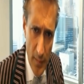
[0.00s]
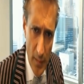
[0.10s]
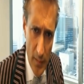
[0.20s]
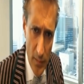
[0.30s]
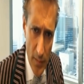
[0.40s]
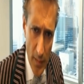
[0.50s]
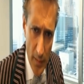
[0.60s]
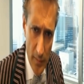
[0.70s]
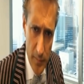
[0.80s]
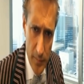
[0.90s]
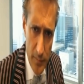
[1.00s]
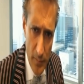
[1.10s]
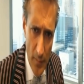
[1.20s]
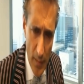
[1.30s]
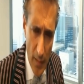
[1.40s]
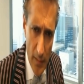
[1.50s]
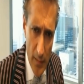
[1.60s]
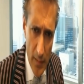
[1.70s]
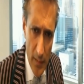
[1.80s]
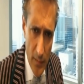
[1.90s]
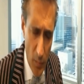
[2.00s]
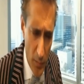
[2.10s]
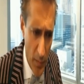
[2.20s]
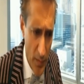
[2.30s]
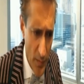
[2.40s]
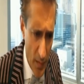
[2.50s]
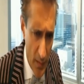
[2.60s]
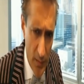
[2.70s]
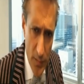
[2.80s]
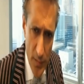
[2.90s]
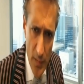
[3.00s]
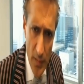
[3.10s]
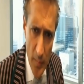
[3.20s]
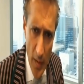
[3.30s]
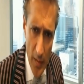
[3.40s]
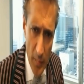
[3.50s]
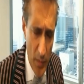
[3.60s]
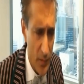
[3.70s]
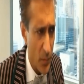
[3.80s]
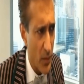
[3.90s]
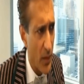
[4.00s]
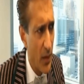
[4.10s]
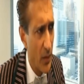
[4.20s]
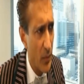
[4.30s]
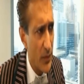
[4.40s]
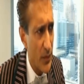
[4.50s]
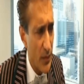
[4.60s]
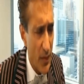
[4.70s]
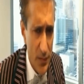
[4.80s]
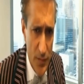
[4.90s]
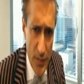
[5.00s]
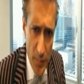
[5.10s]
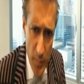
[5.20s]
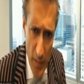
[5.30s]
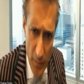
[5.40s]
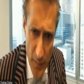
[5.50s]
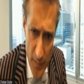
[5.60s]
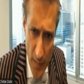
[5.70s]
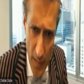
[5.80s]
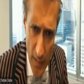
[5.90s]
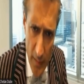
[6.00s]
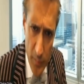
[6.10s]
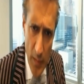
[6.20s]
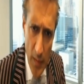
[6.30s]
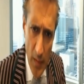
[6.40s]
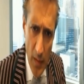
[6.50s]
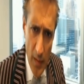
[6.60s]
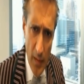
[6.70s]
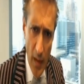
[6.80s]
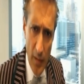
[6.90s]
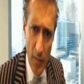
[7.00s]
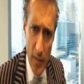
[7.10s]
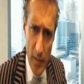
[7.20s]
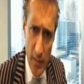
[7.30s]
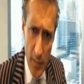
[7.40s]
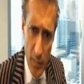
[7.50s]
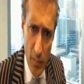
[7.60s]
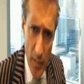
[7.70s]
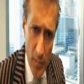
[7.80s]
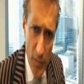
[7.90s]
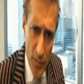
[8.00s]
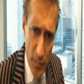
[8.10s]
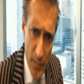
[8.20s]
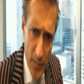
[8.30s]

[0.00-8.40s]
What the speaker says: you're dead. And I think that's what we are starting to see in the marketplace, which industries, BFSI, ironically, who are the most risk